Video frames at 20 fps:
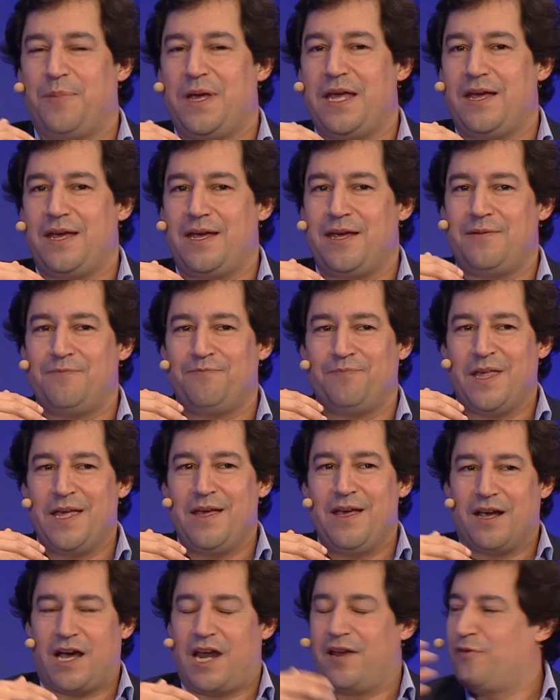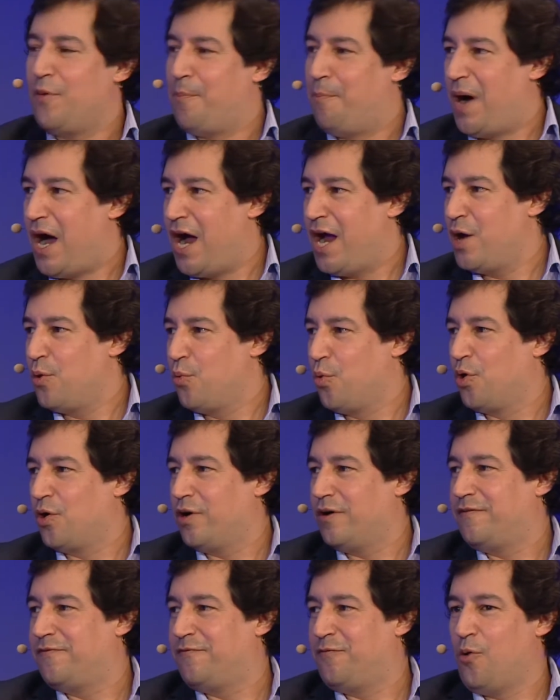be kind of a
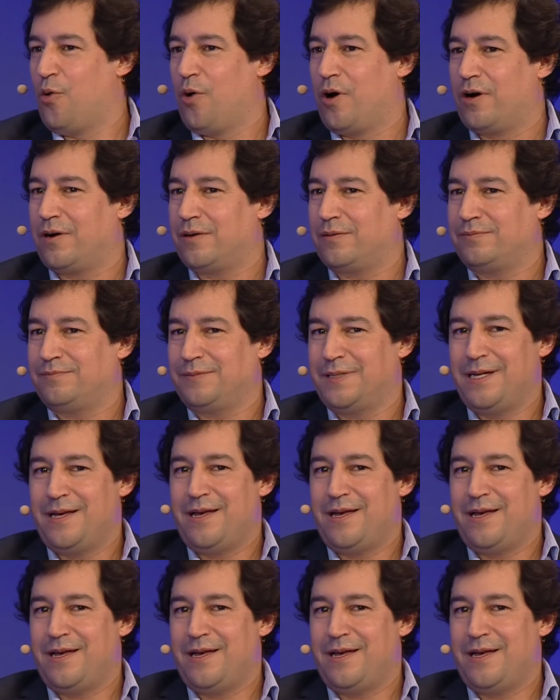byword for